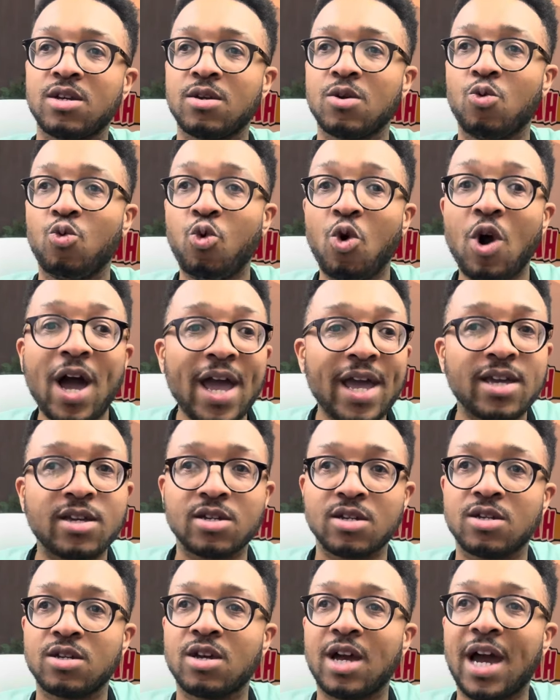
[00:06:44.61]
Why?
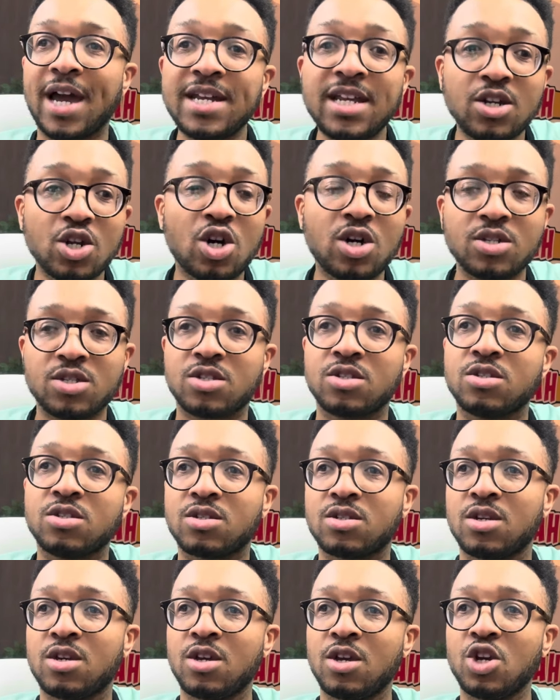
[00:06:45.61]
I need answers.
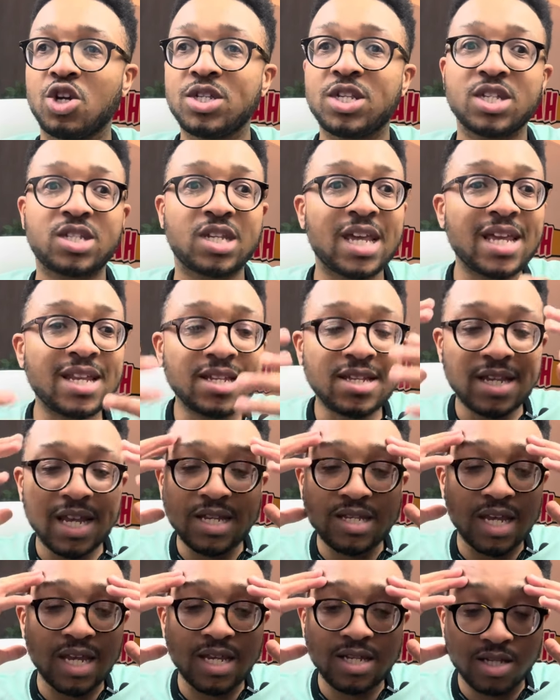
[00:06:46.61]
Because
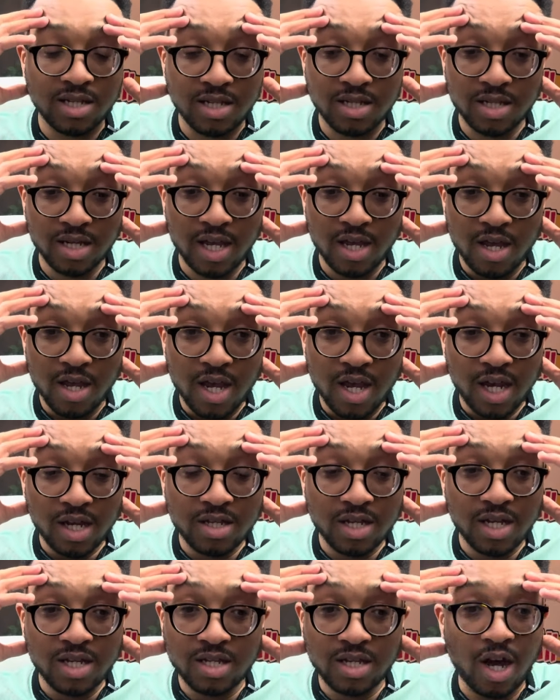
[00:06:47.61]

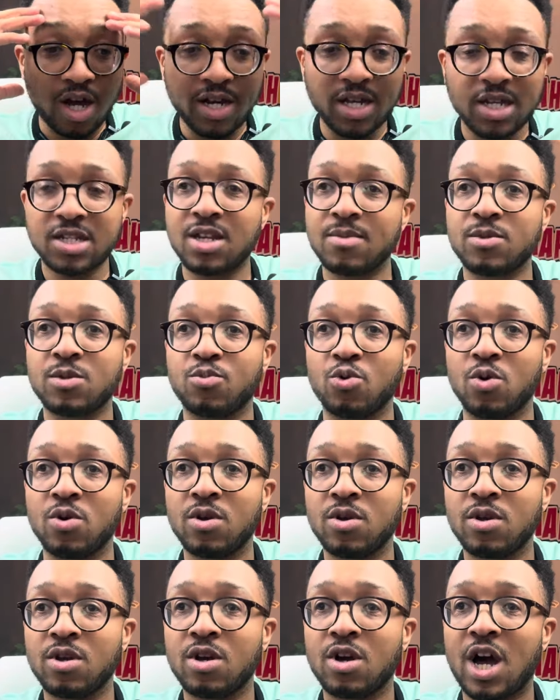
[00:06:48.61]
it's unacceptable.
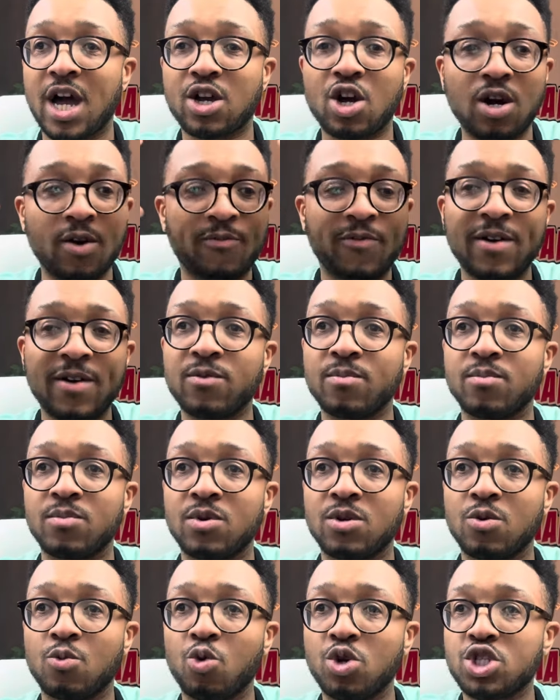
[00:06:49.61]
I can't fathom
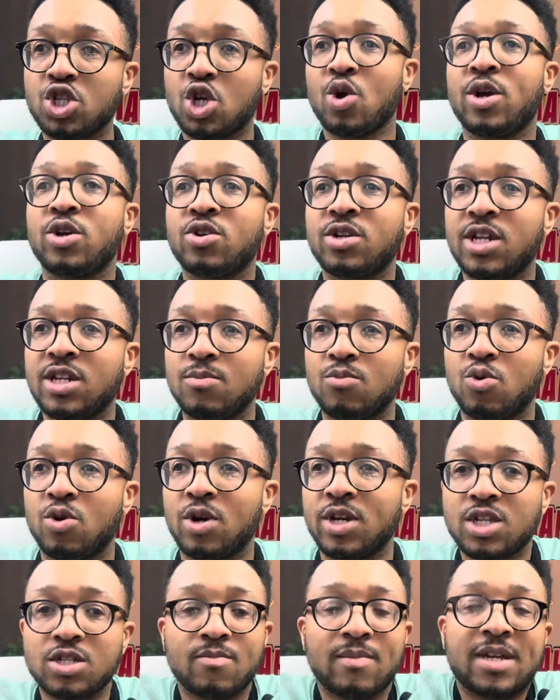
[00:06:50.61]
what's going on anymore. It
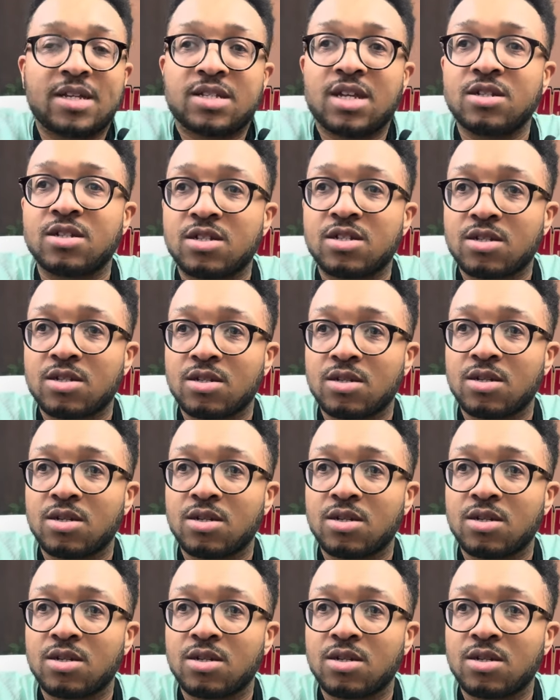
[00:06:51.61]
doesn't make sense.